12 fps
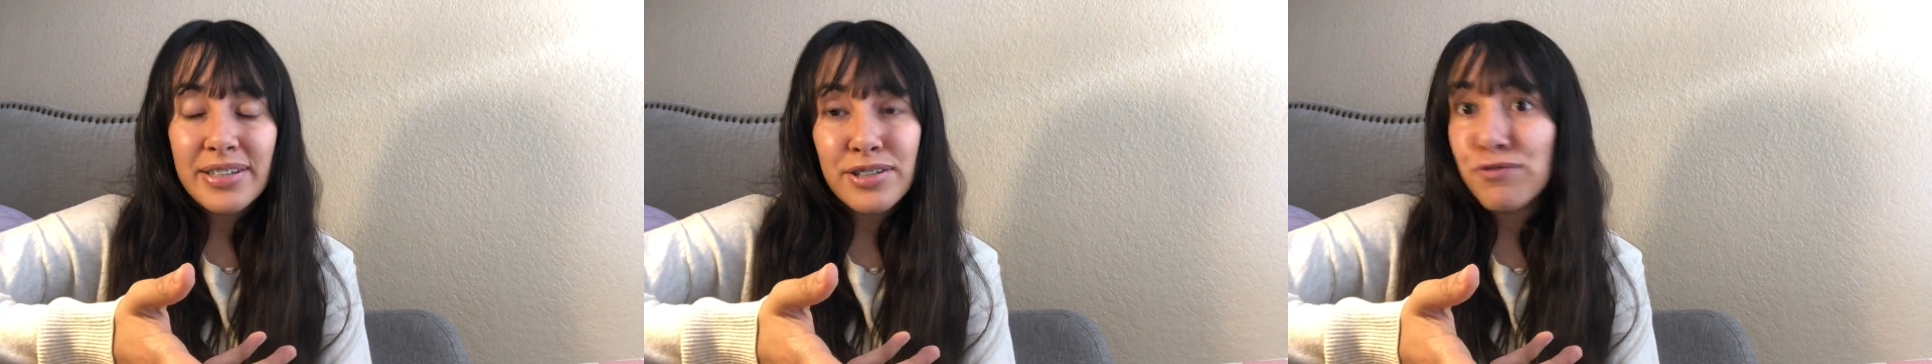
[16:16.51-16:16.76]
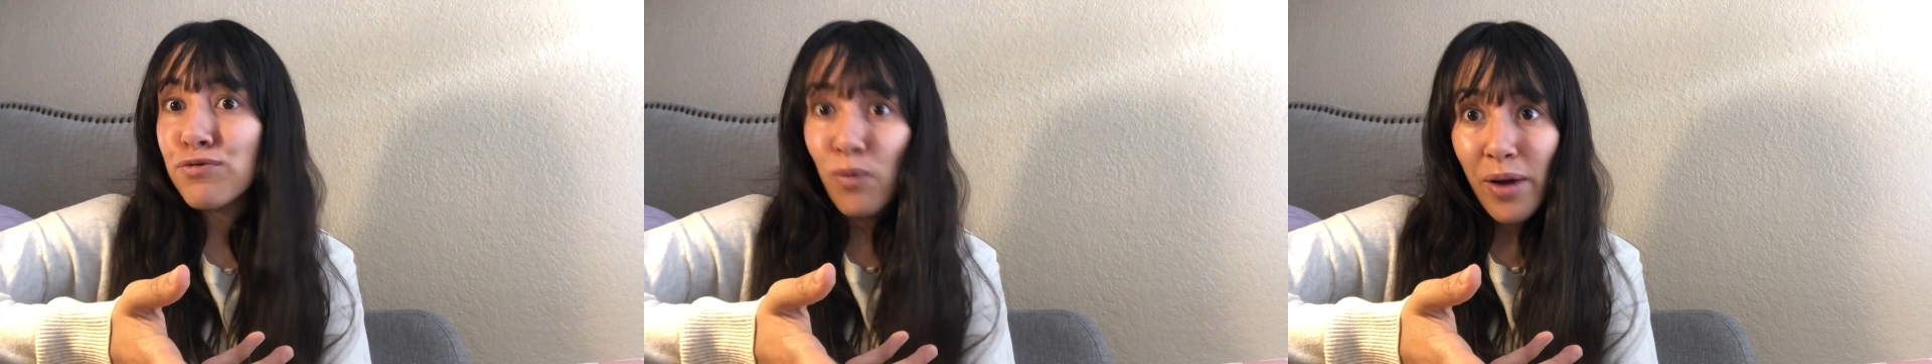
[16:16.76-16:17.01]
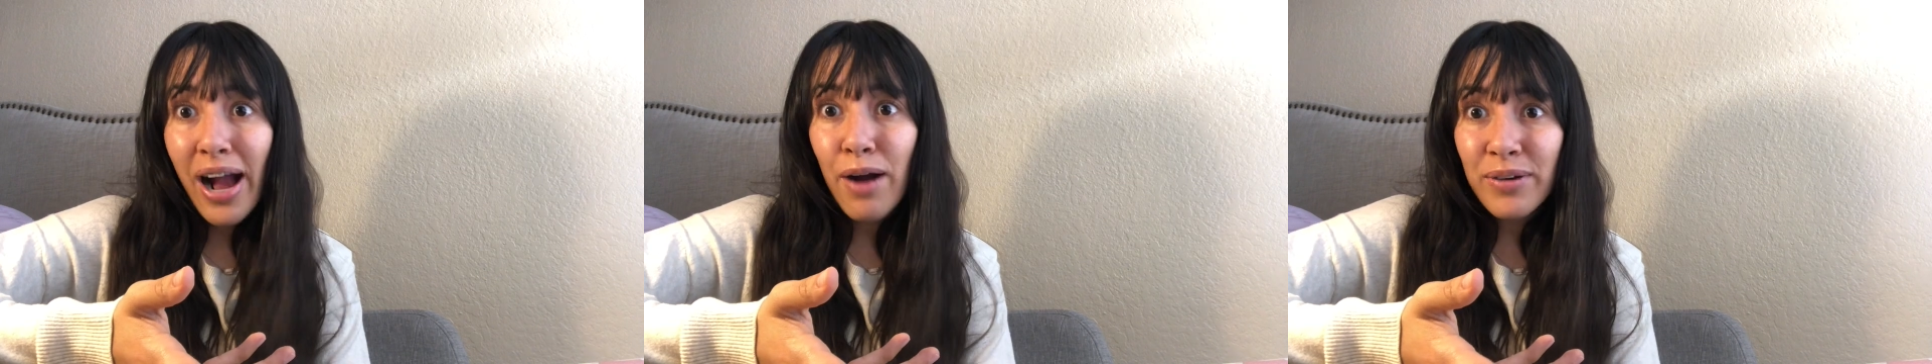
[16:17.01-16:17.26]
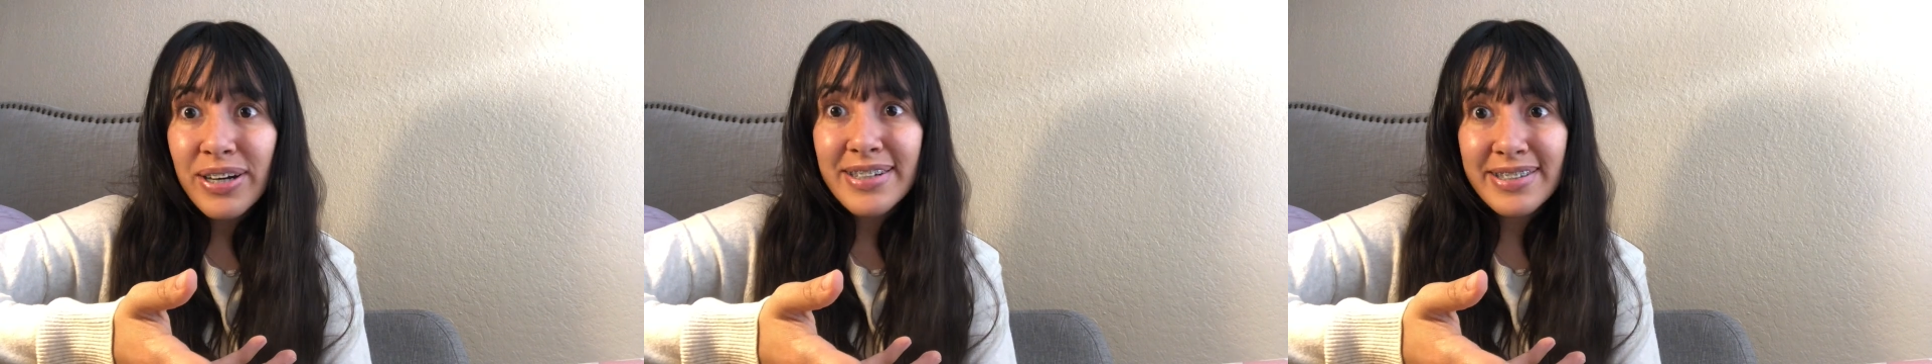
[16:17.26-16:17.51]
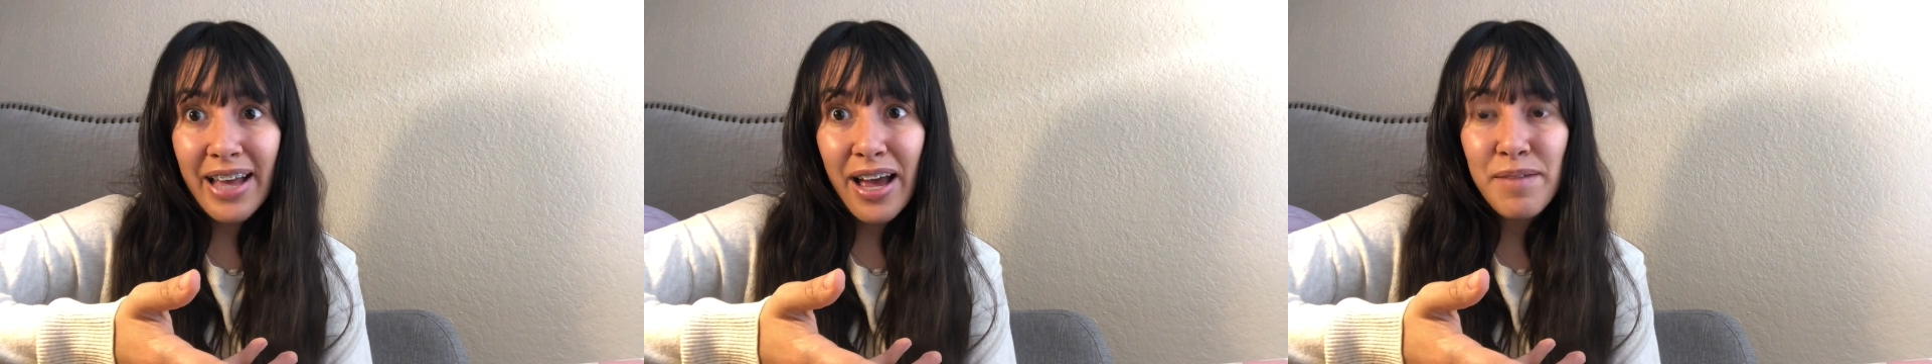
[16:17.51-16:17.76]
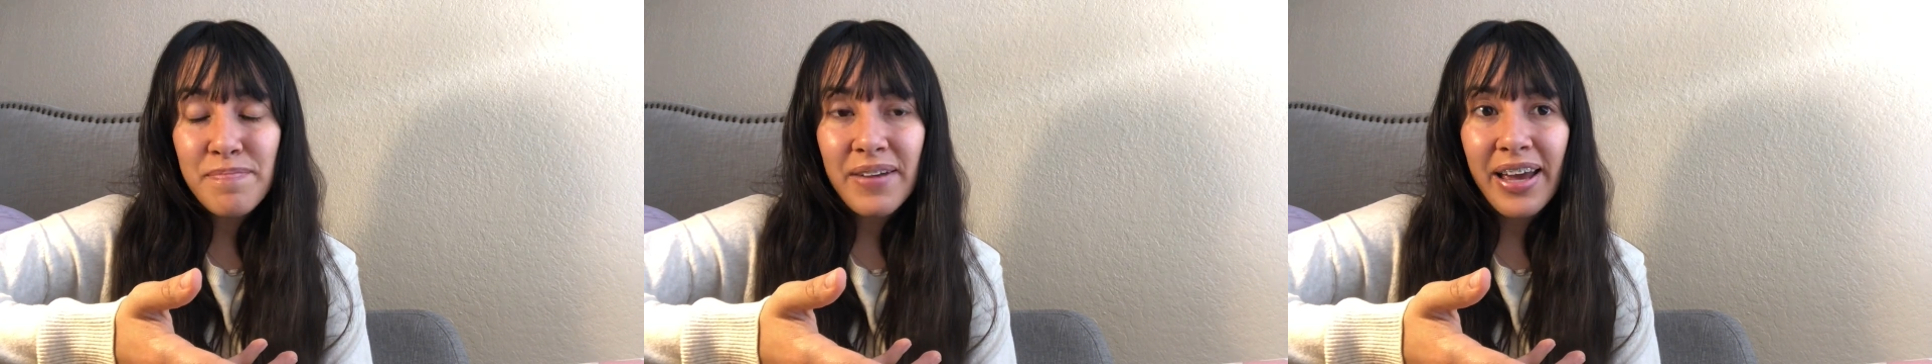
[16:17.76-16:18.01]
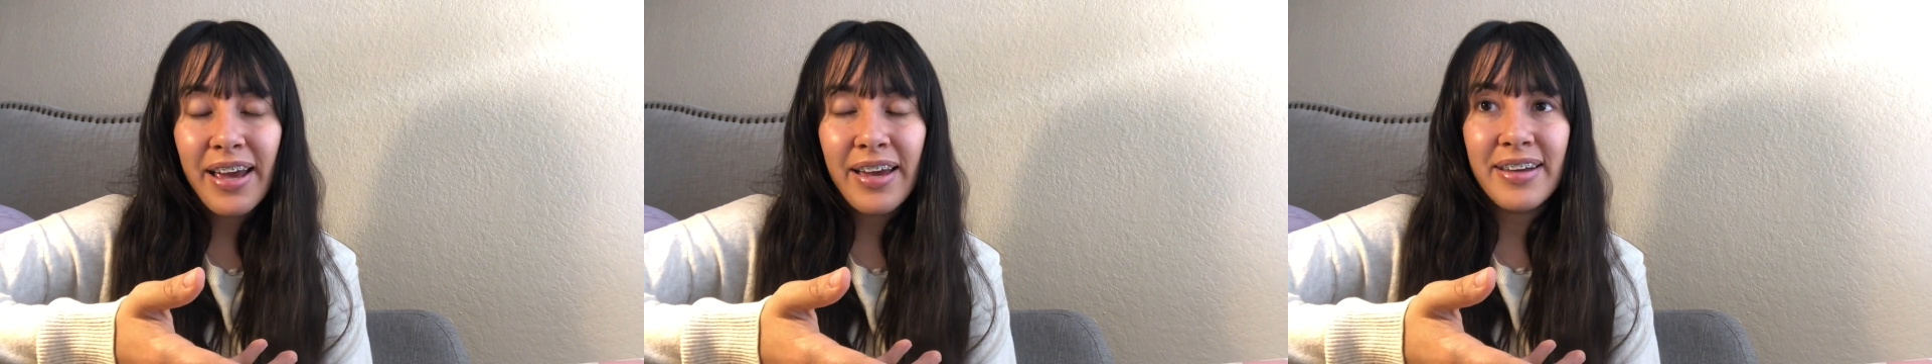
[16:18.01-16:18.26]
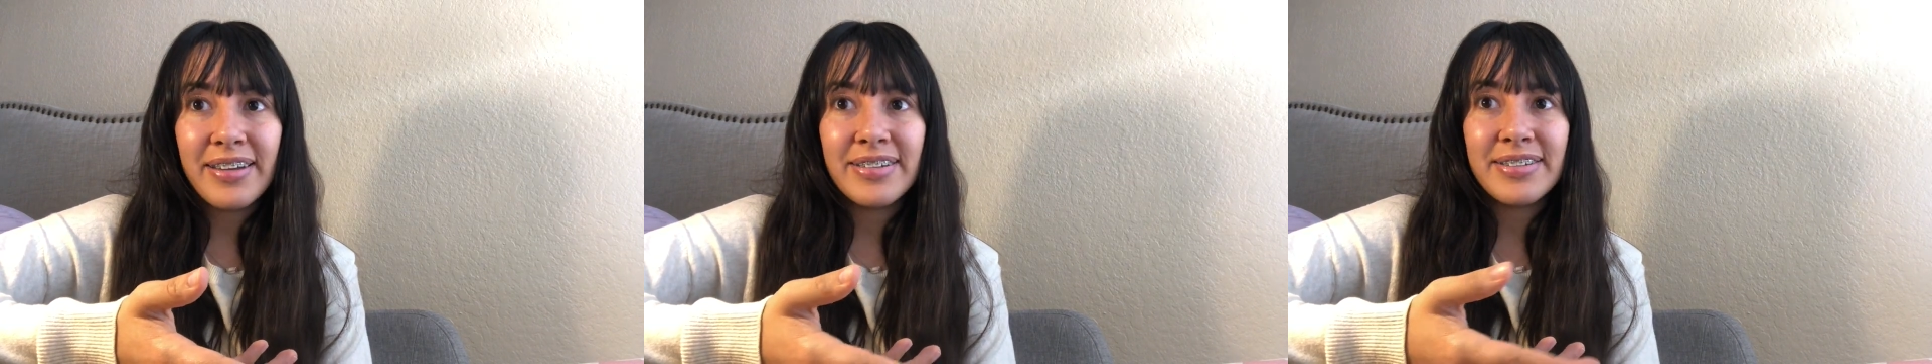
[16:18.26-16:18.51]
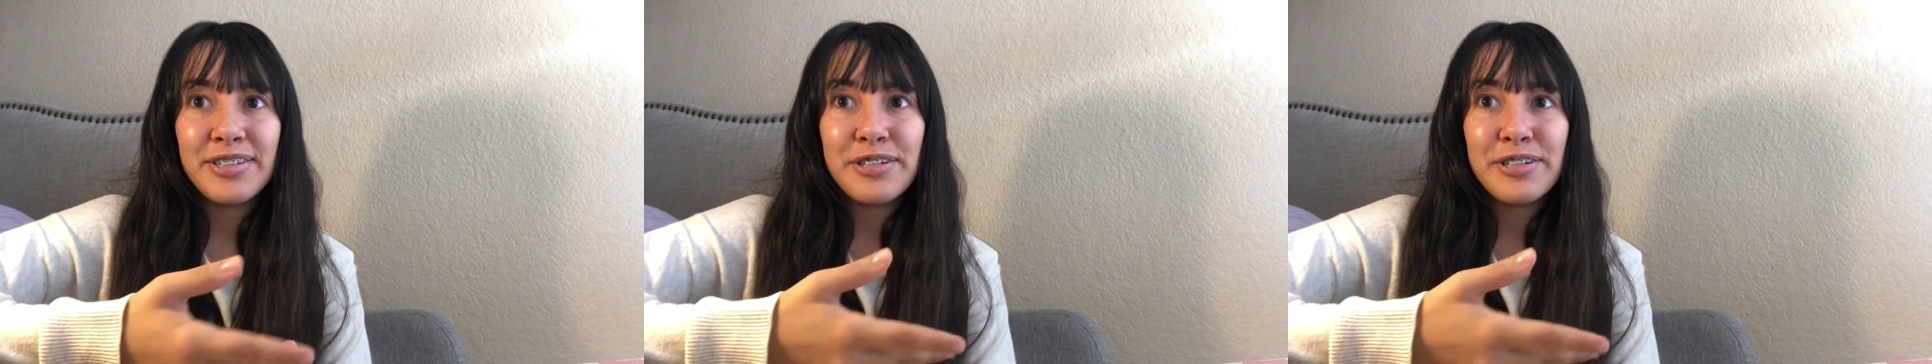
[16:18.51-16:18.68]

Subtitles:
It's a 4-hour exam and